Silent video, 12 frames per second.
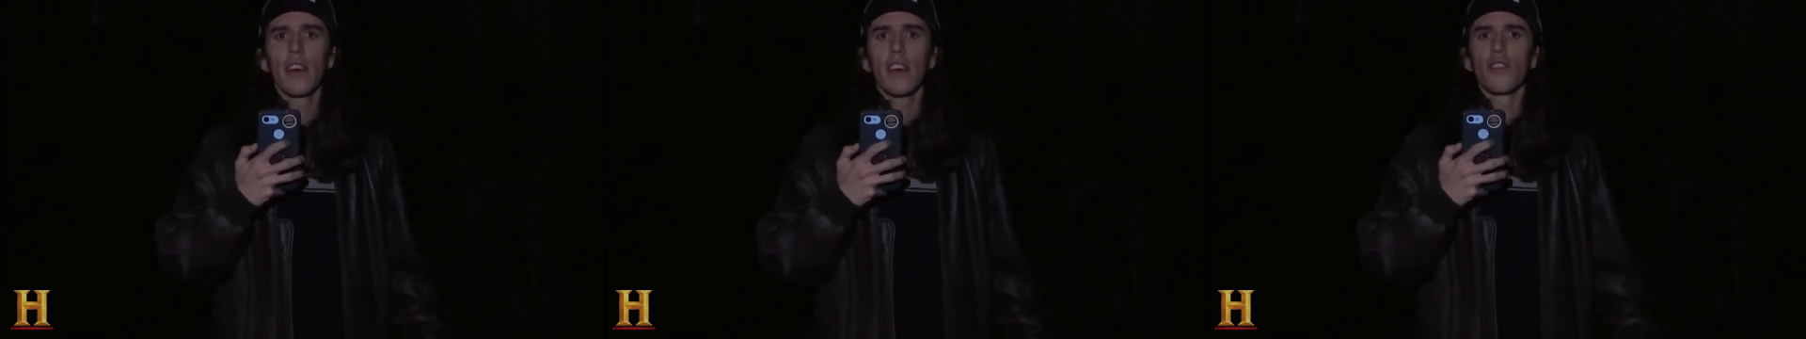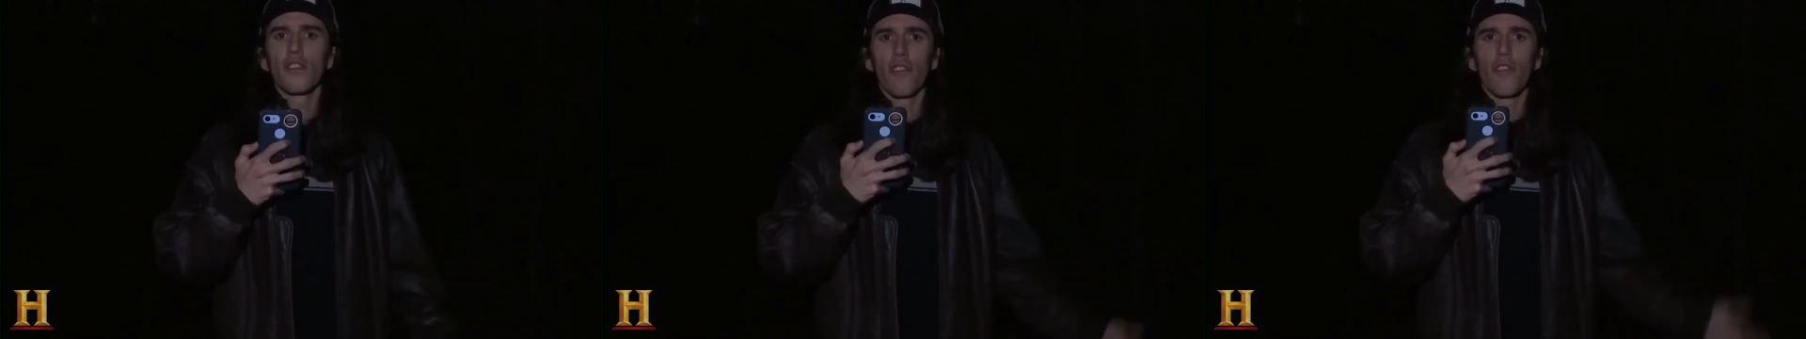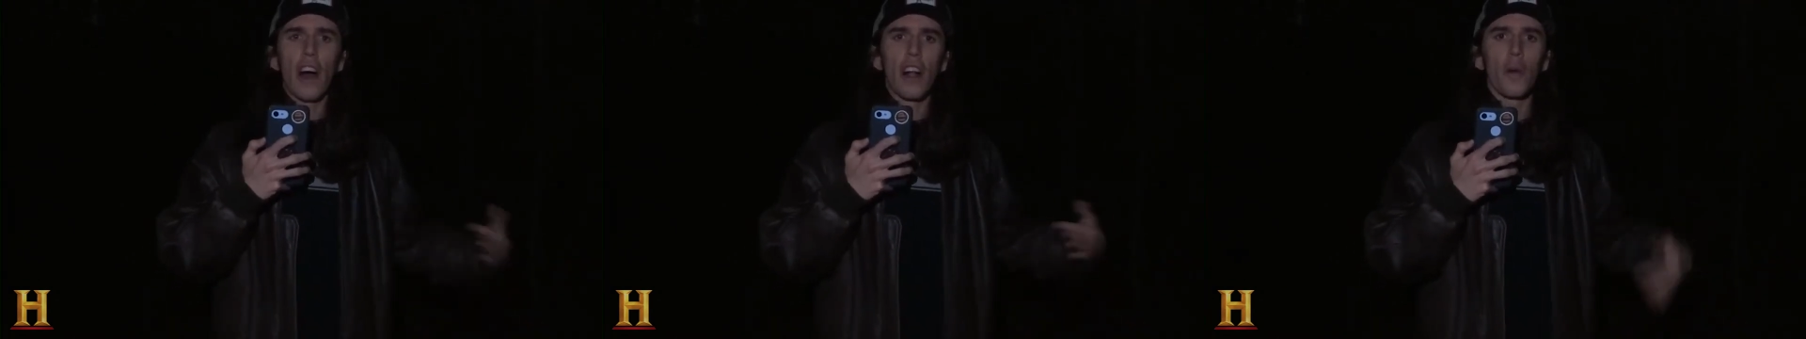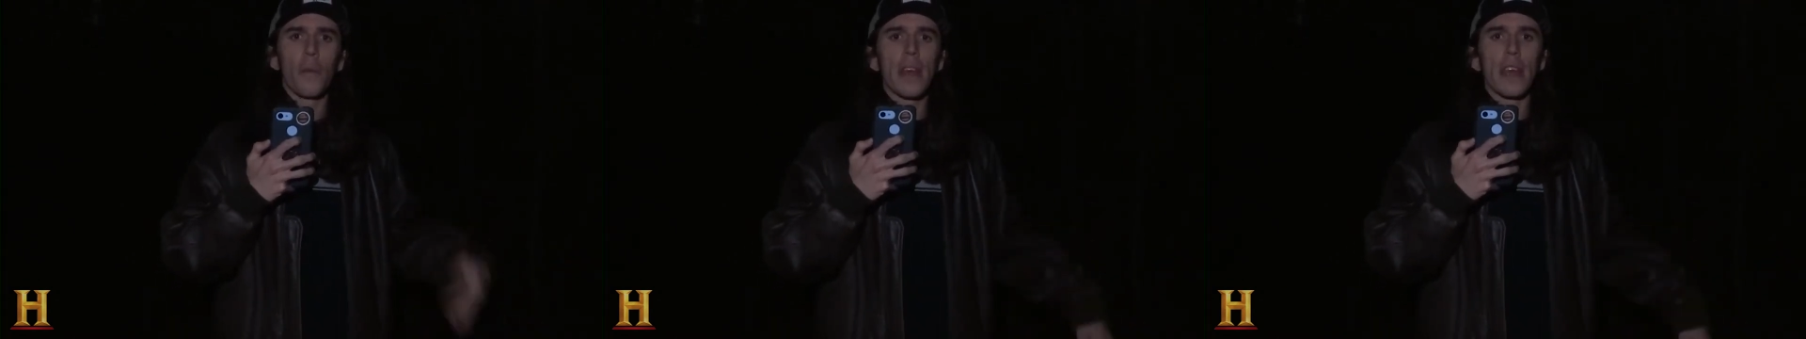So
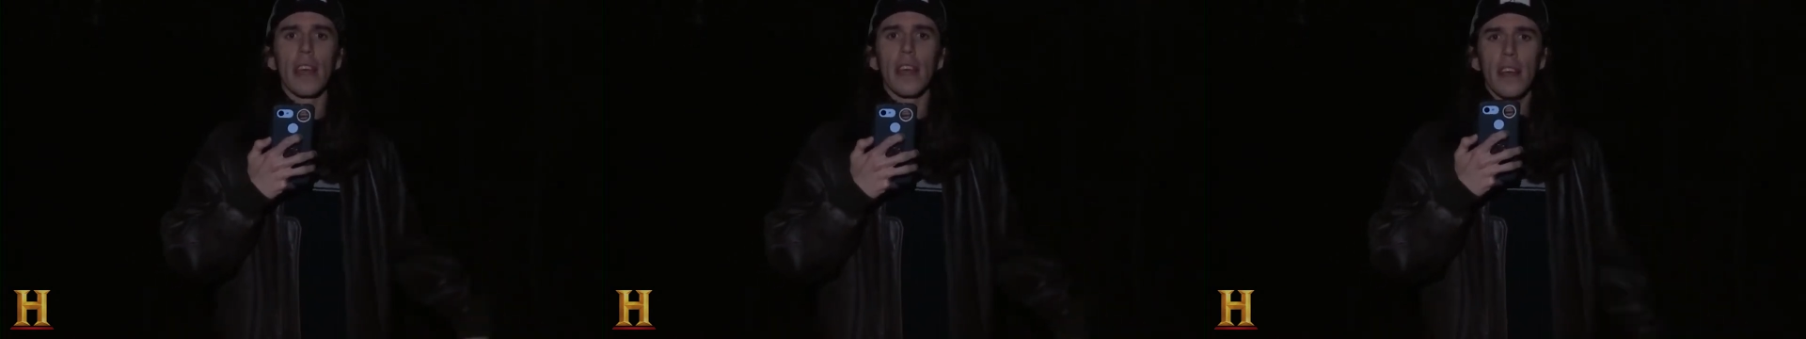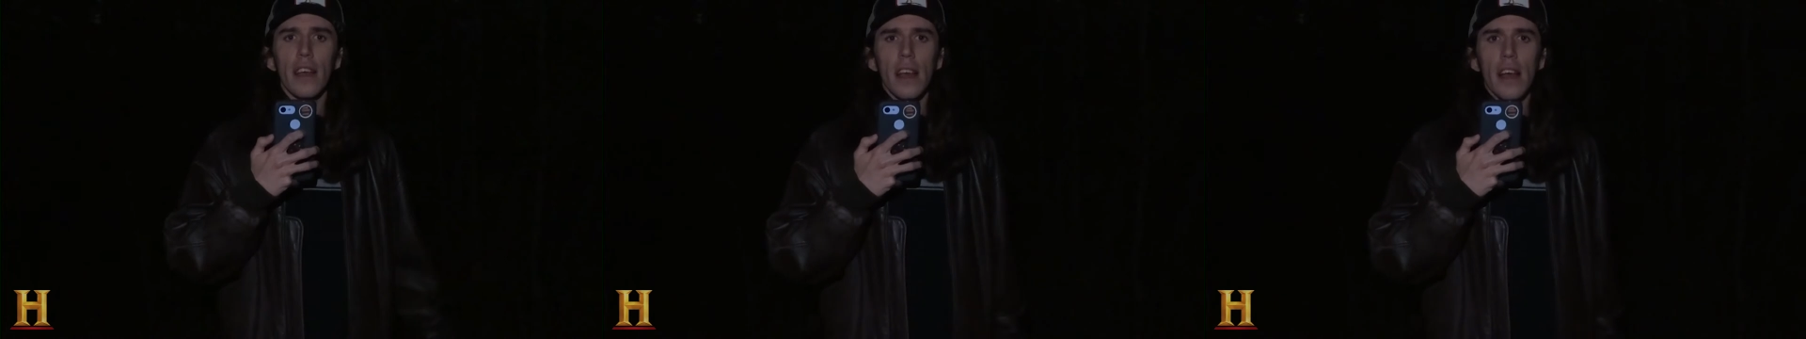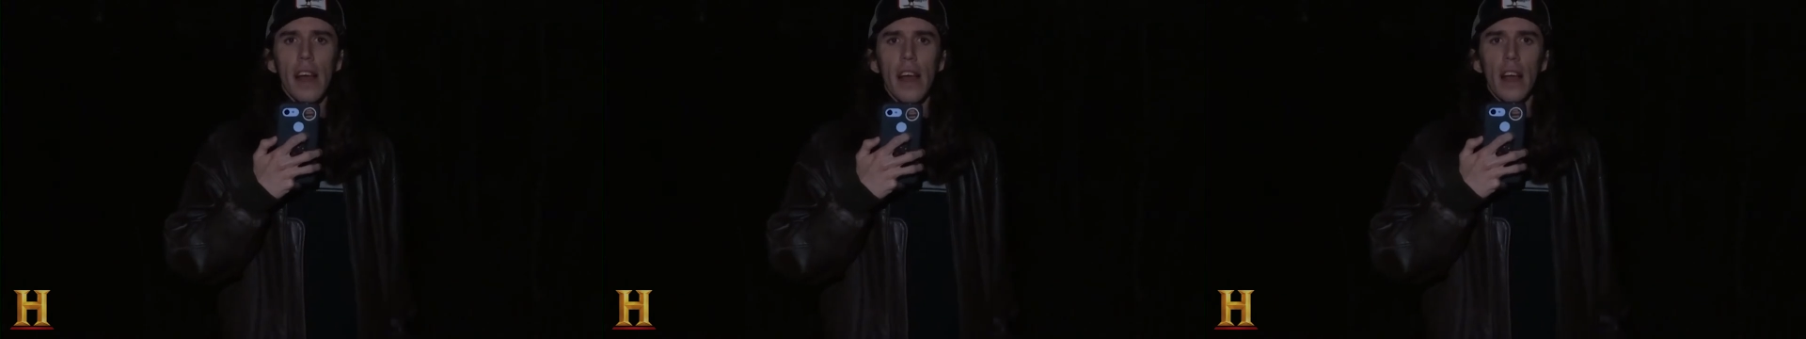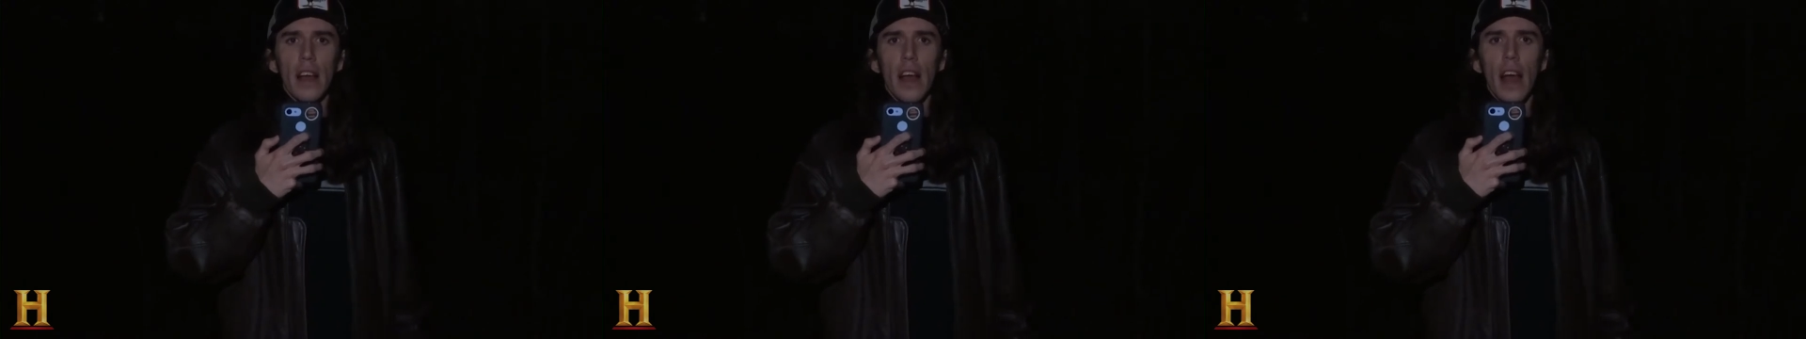follow me
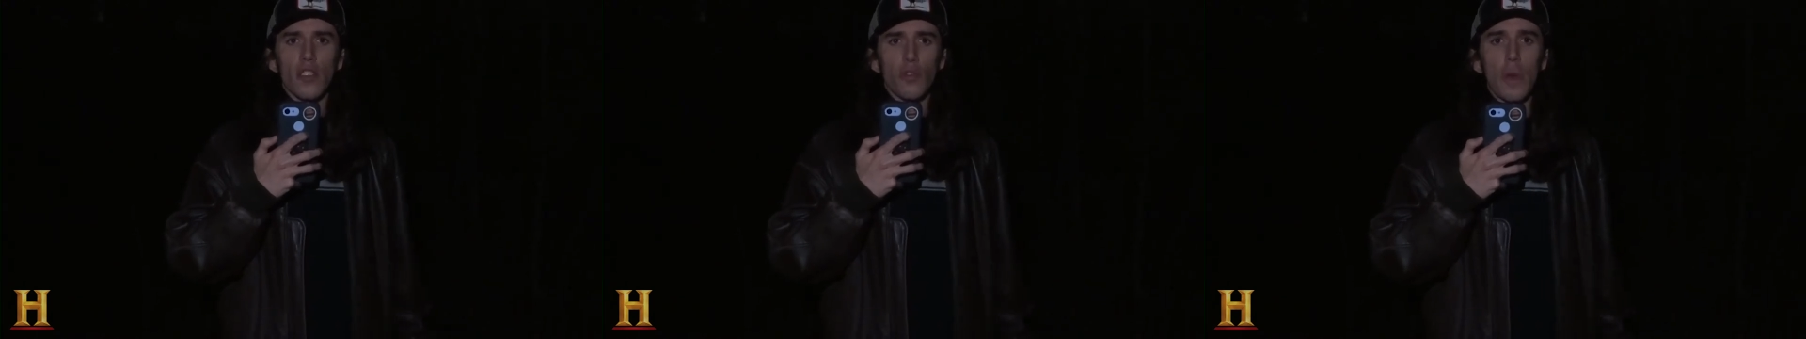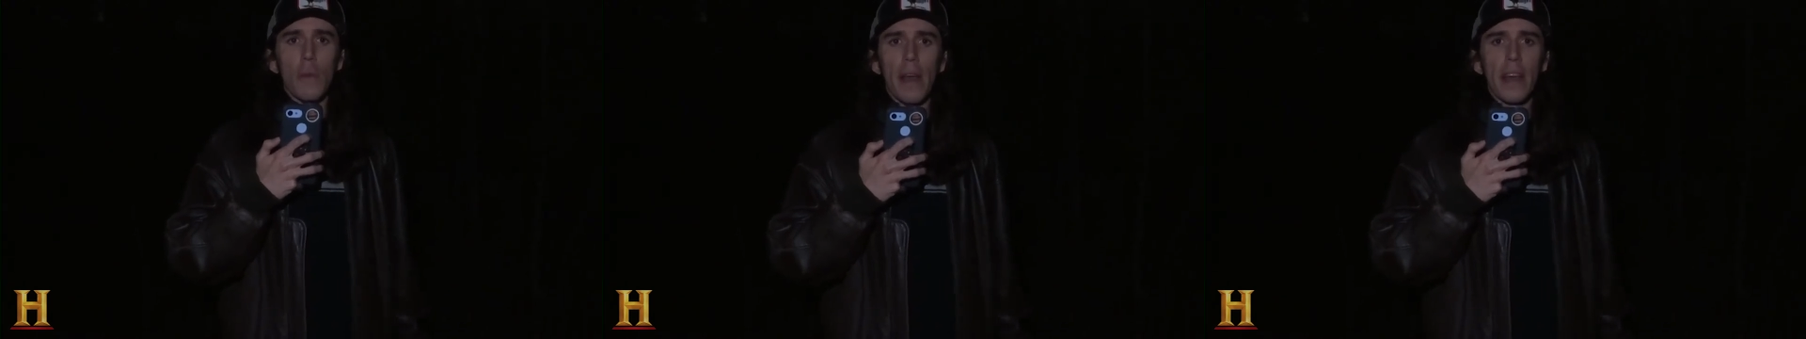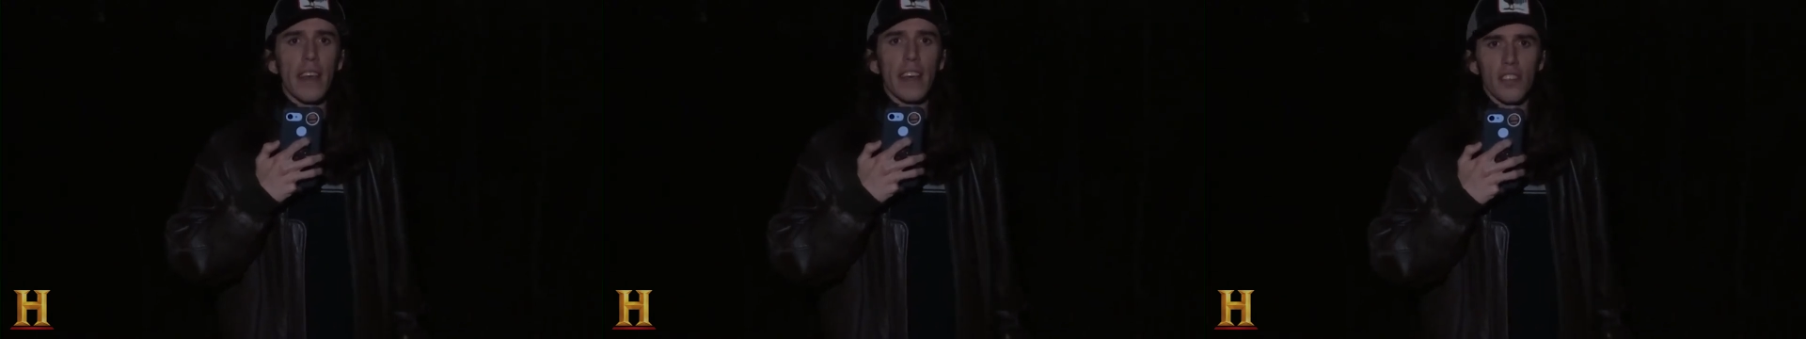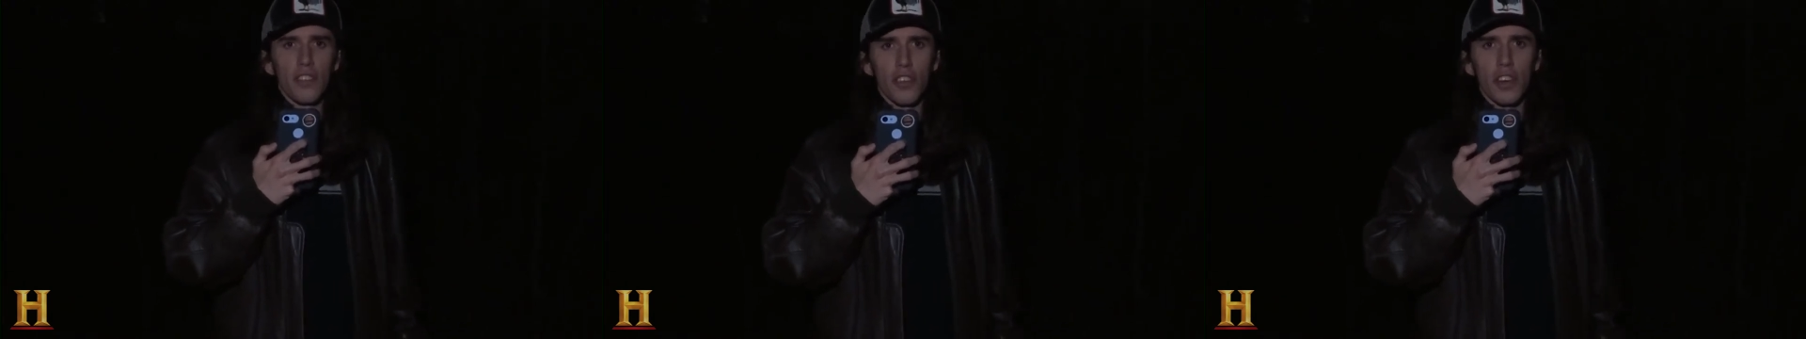as we make
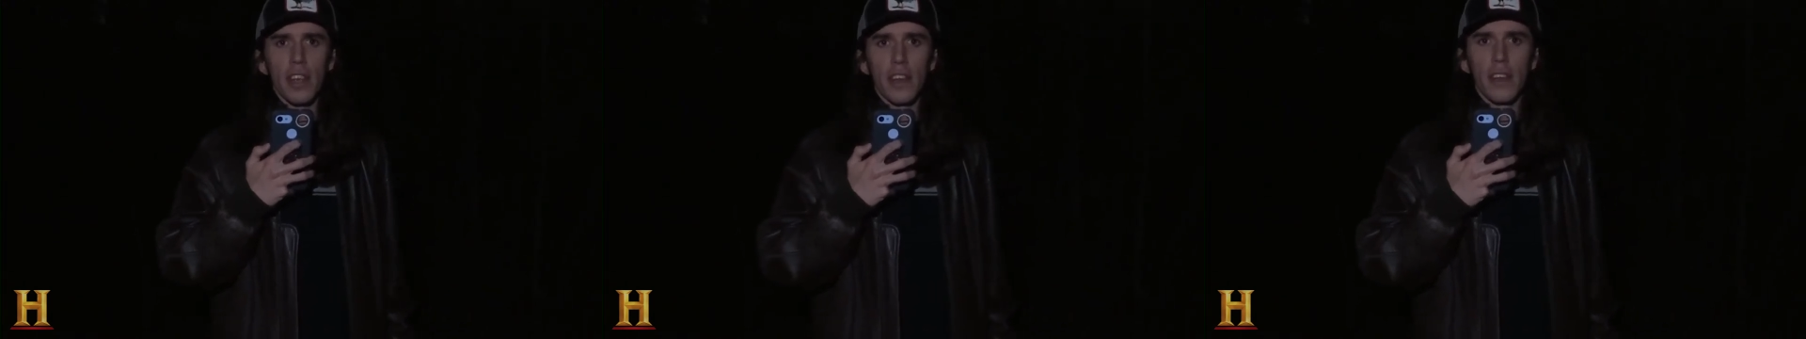history.